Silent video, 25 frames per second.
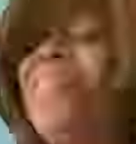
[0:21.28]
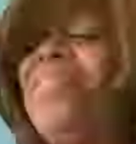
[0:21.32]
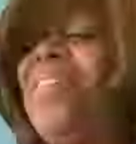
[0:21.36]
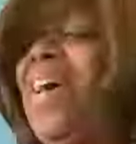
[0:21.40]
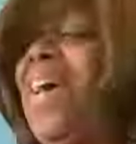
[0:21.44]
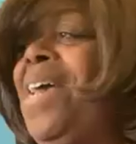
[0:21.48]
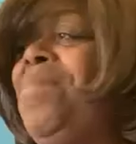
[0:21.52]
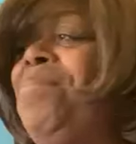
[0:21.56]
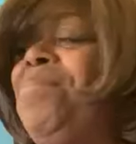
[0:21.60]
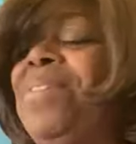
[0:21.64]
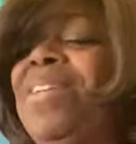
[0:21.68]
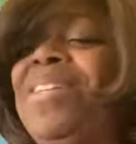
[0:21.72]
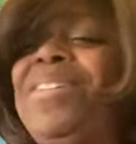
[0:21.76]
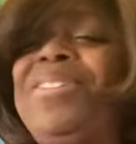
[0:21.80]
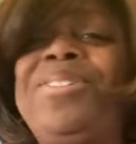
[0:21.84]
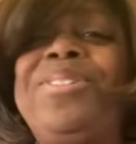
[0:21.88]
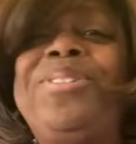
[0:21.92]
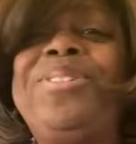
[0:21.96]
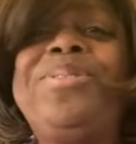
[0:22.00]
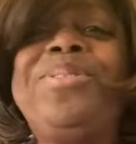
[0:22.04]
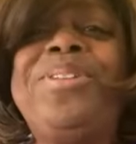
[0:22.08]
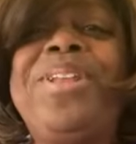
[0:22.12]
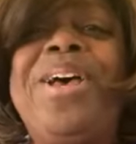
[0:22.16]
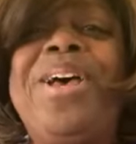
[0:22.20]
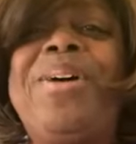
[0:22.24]
fine, but
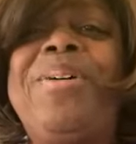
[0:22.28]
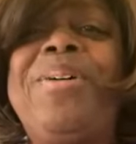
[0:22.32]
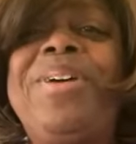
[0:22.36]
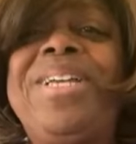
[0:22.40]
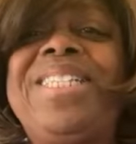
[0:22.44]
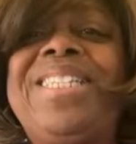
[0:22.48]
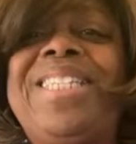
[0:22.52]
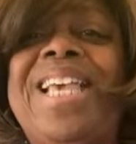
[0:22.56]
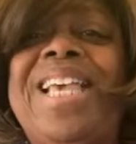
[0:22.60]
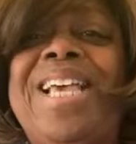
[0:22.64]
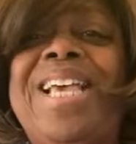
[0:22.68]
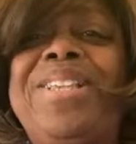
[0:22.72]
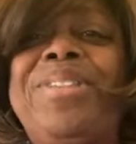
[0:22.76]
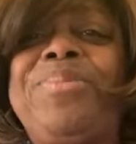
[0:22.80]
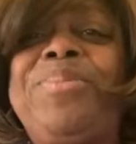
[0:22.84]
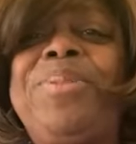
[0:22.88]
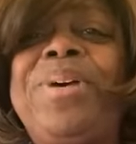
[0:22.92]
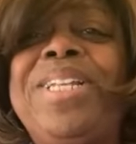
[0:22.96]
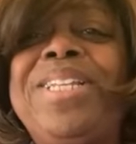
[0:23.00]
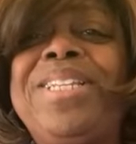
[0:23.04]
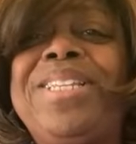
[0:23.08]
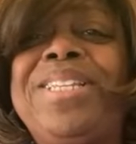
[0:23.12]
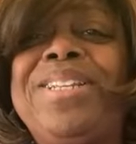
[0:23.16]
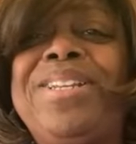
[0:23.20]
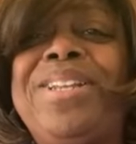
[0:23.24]
you know, it takes
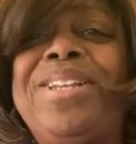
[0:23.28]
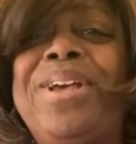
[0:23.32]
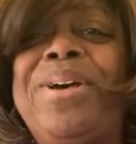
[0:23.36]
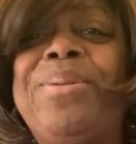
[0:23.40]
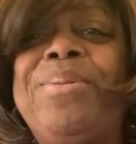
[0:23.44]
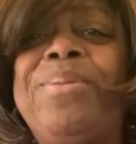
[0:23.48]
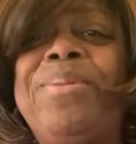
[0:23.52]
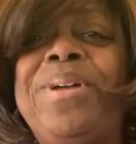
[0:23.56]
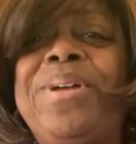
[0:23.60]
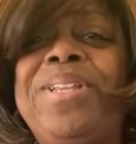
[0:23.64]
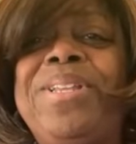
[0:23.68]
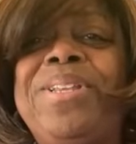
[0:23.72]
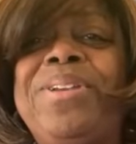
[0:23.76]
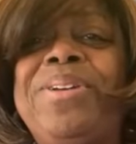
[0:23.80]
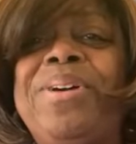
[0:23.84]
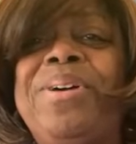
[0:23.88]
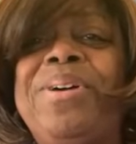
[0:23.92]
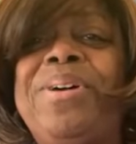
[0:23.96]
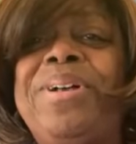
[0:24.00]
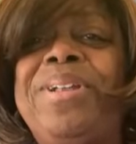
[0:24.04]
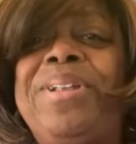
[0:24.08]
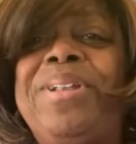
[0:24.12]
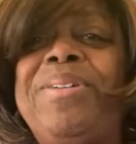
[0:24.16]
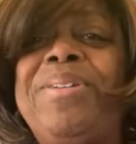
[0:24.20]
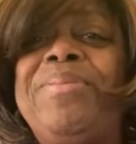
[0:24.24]
one to know one. You're
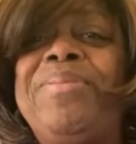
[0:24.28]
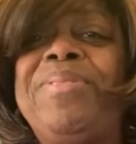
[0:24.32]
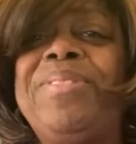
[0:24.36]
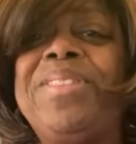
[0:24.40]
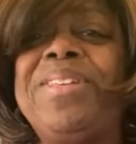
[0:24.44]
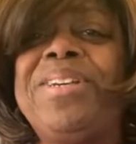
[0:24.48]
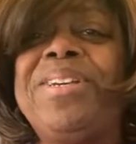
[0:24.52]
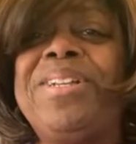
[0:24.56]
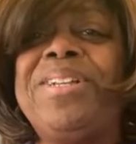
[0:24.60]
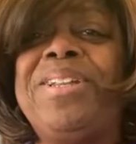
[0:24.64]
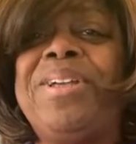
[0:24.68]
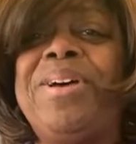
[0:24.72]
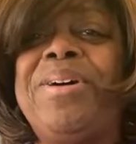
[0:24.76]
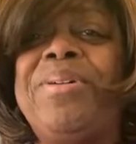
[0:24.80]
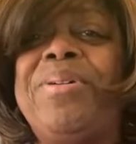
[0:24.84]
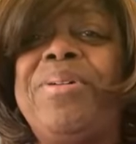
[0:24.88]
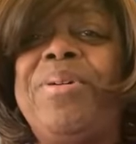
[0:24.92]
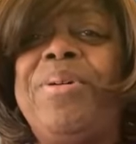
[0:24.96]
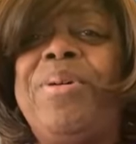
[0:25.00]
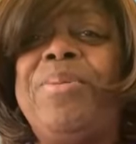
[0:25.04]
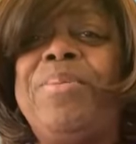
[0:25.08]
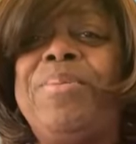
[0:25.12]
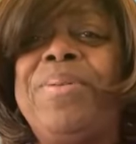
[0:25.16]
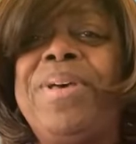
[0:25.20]
all over the globe.